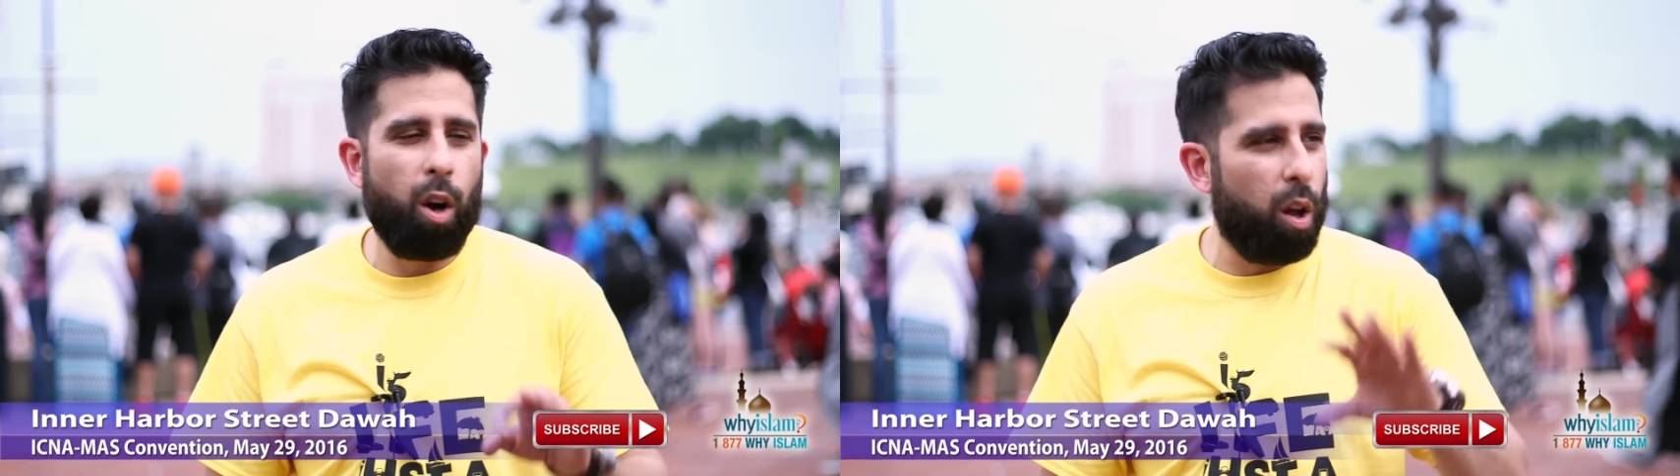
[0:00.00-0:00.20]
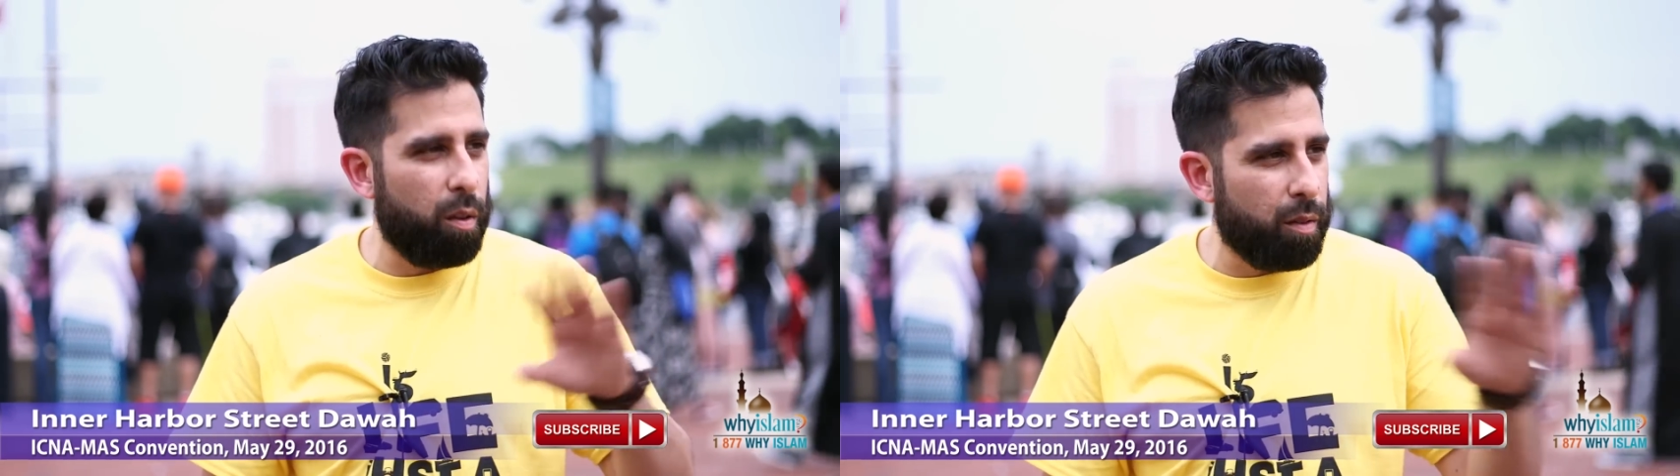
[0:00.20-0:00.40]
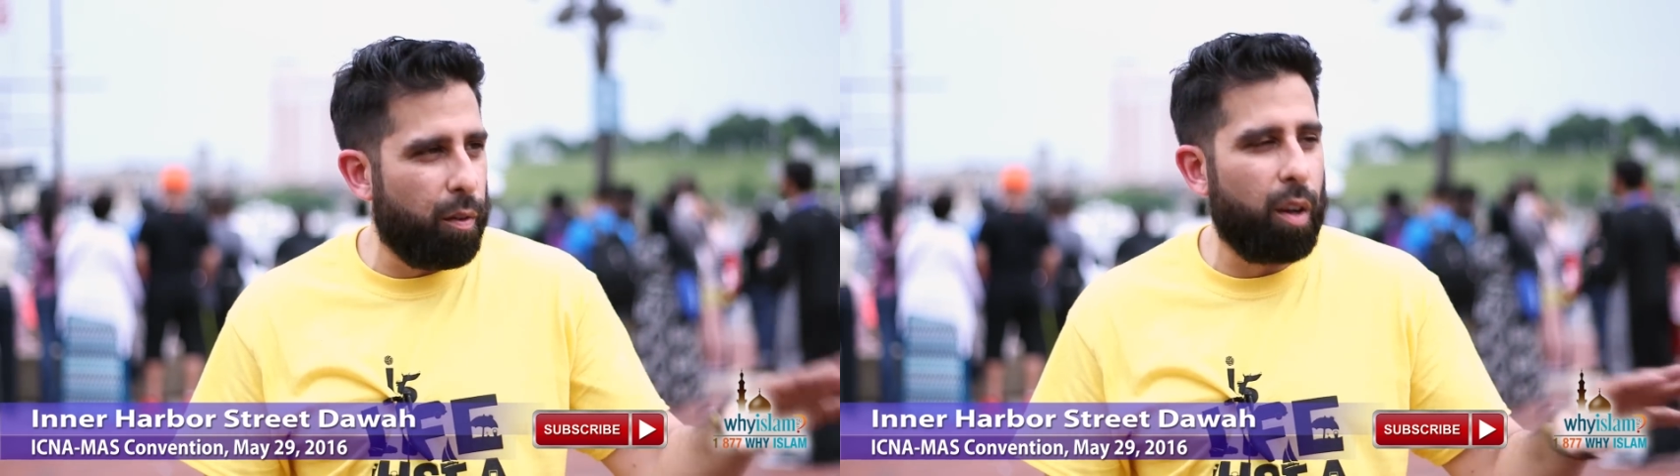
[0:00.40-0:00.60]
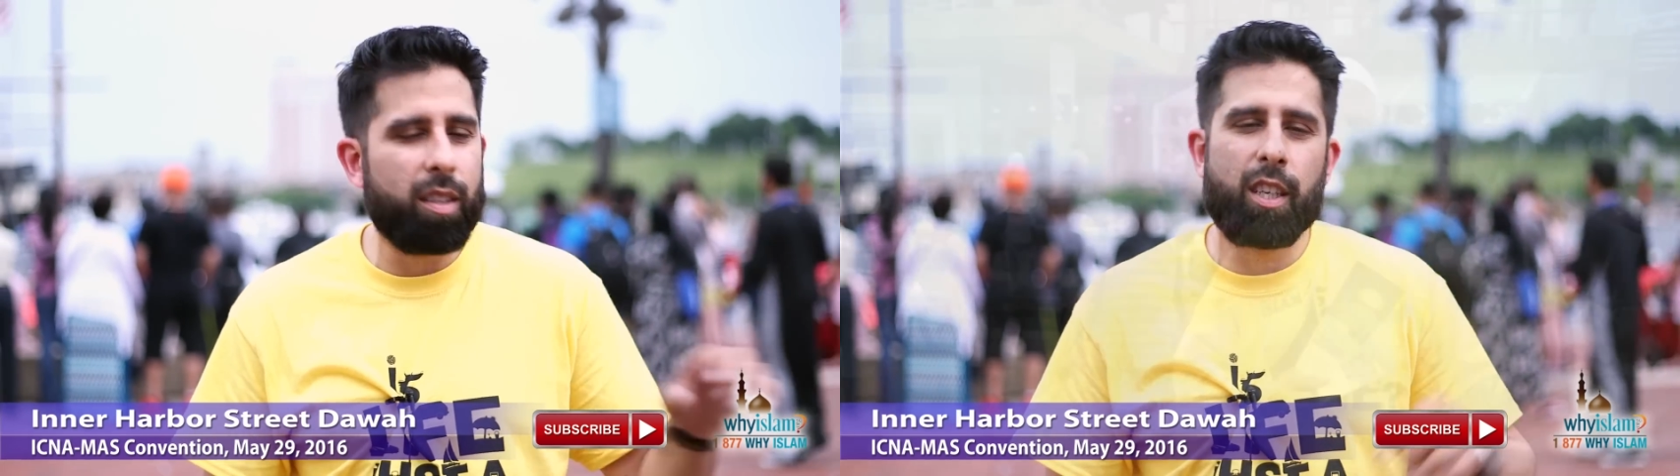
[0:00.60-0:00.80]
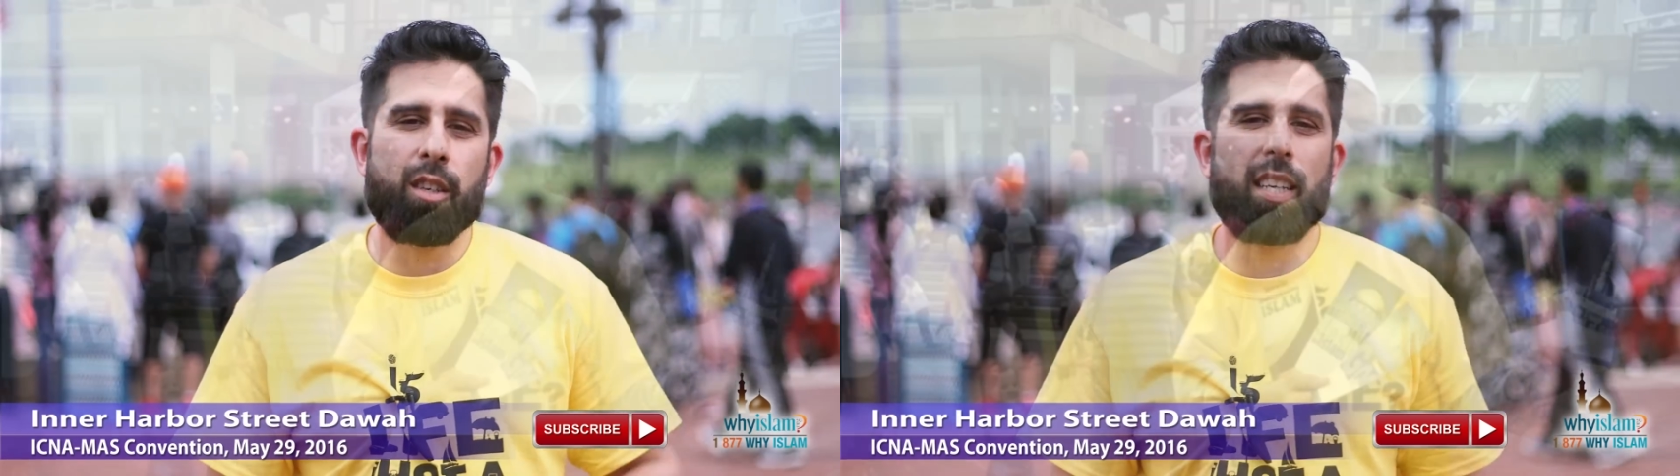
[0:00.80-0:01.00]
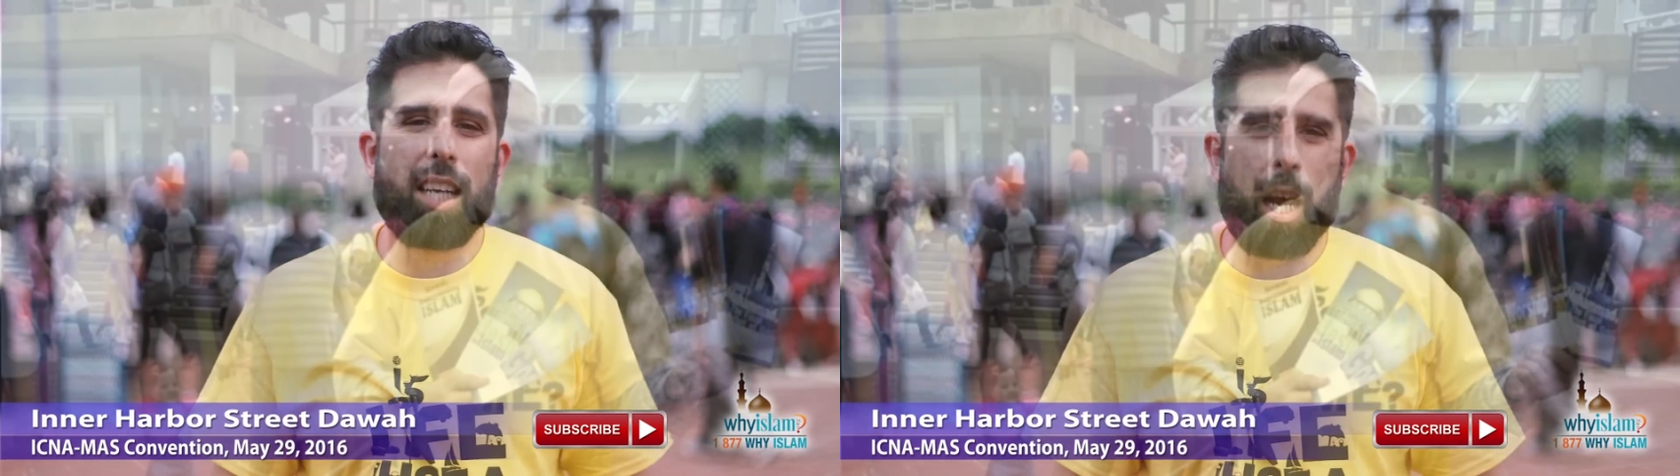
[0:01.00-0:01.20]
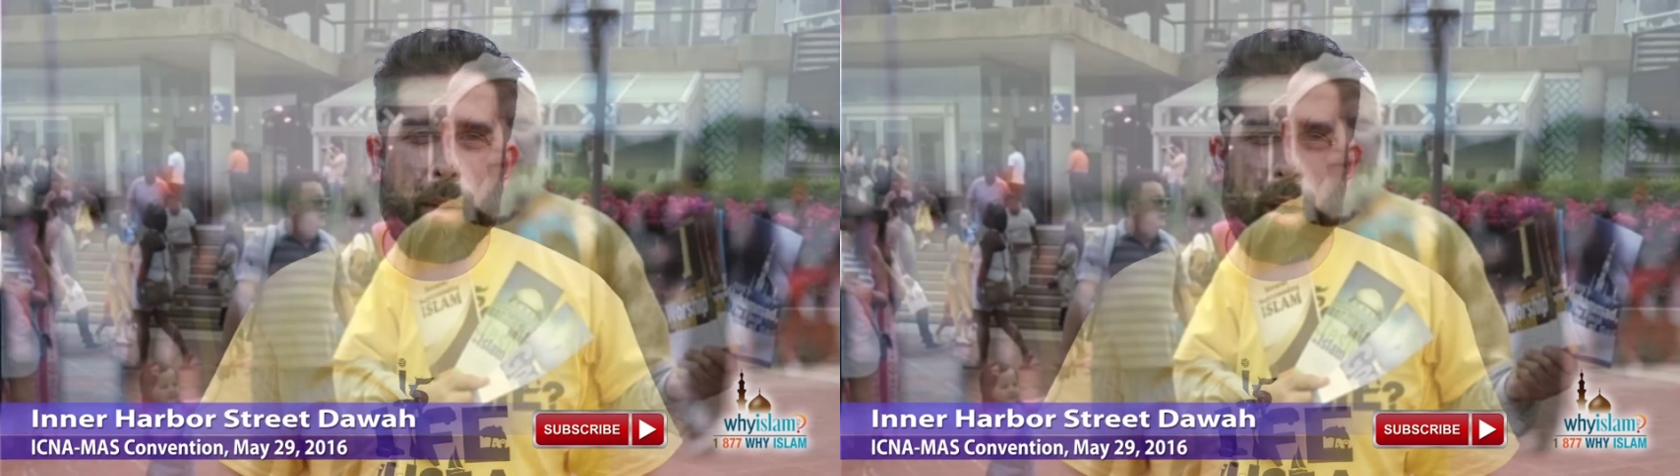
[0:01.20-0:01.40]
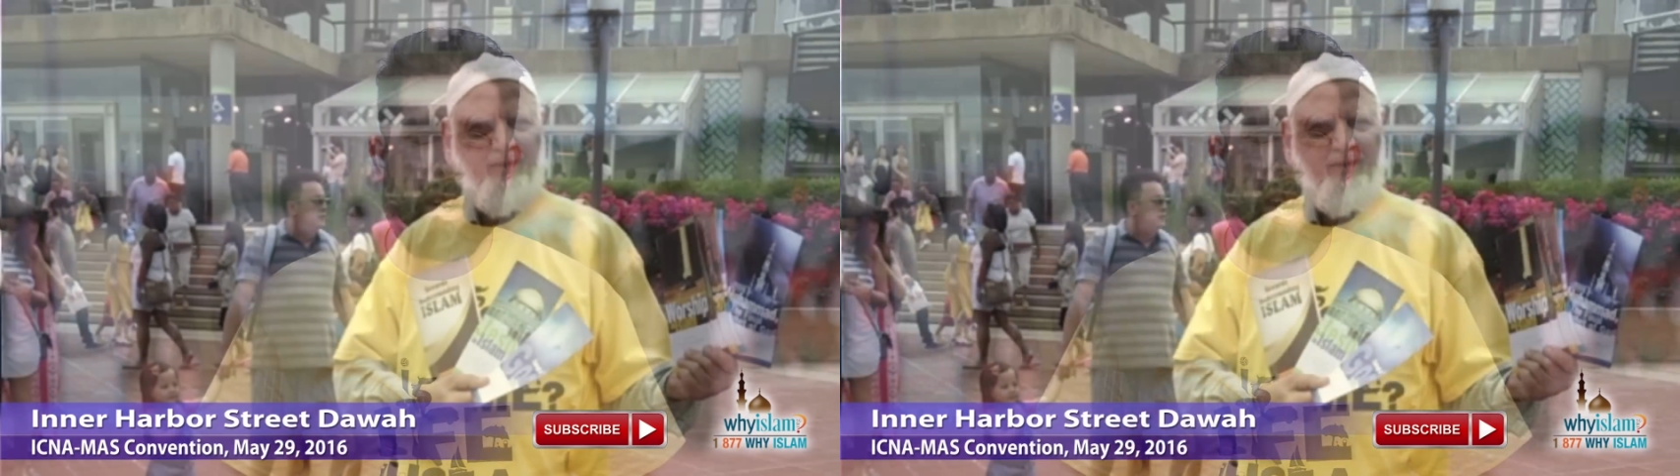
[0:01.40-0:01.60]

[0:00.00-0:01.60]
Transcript: all of the volunteers that came out,